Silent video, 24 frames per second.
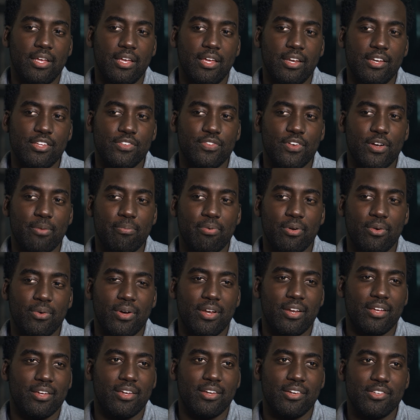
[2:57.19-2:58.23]
And he's very
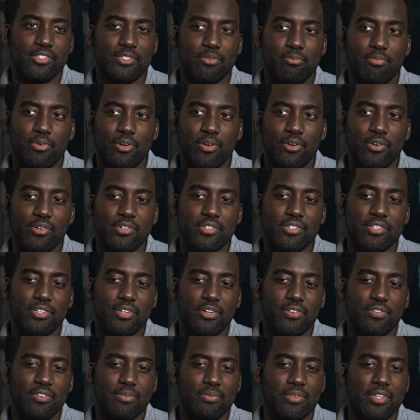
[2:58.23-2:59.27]
poetic in his approach, you
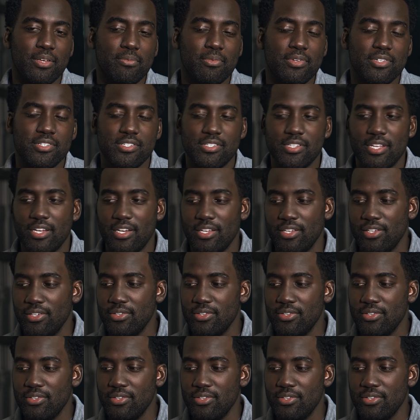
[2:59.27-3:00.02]
know, from the images that he